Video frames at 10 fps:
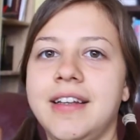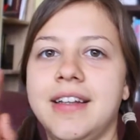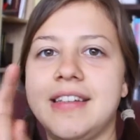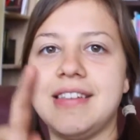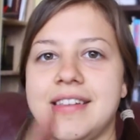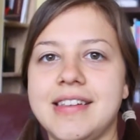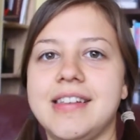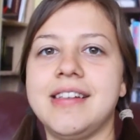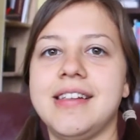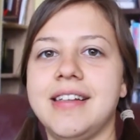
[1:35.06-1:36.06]
This
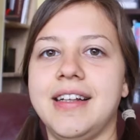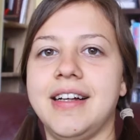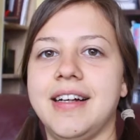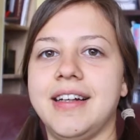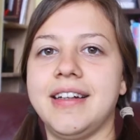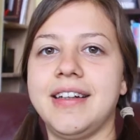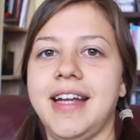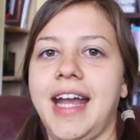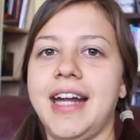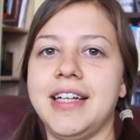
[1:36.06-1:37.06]
is the
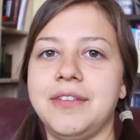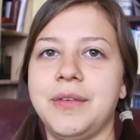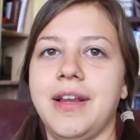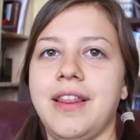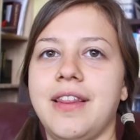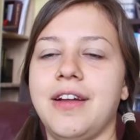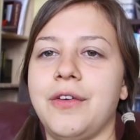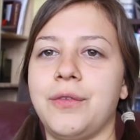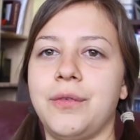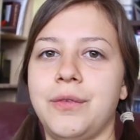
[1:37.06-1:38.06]
Canon with the